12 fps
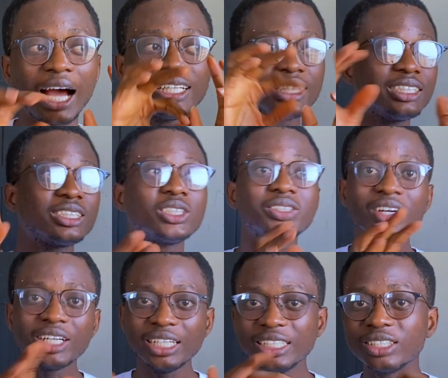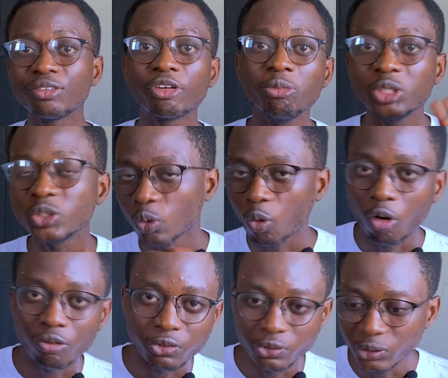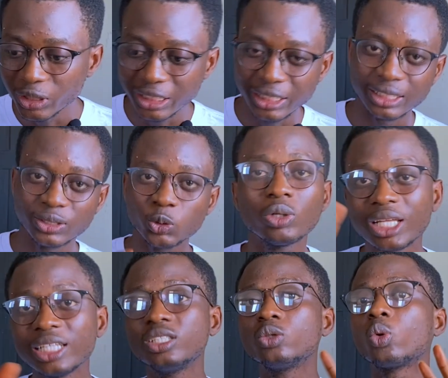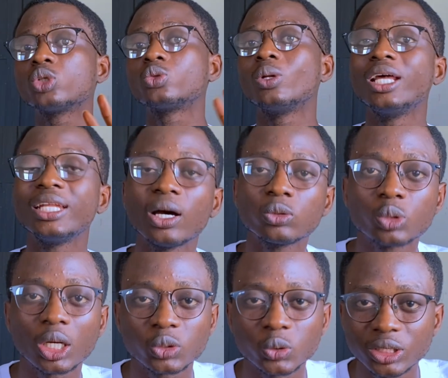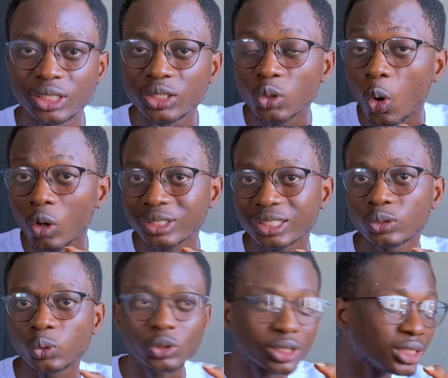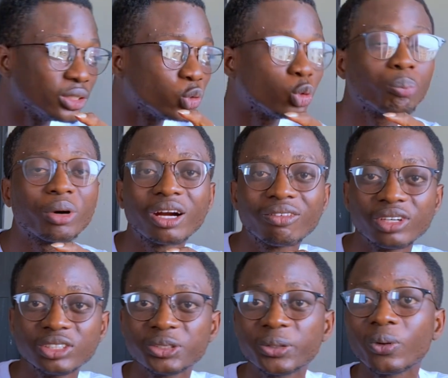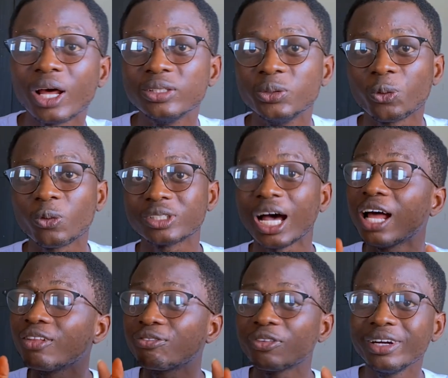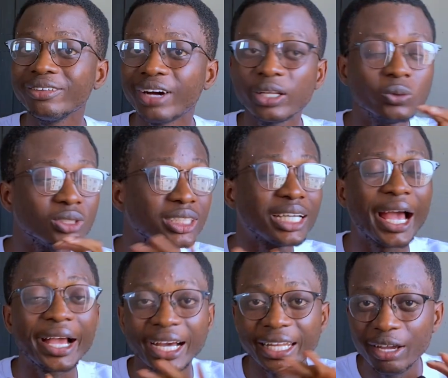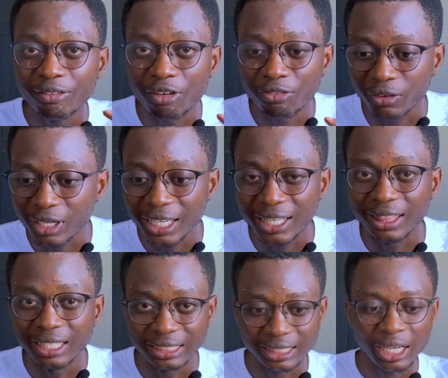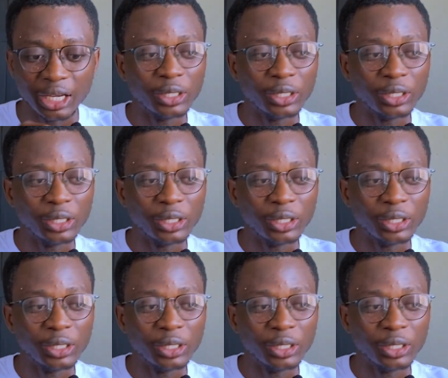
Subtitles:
And it is very easy for me to confuse it. What I did was to learn how to associate oxytocin to paraventricular nucleus, and forever I don't think I can ever forget this.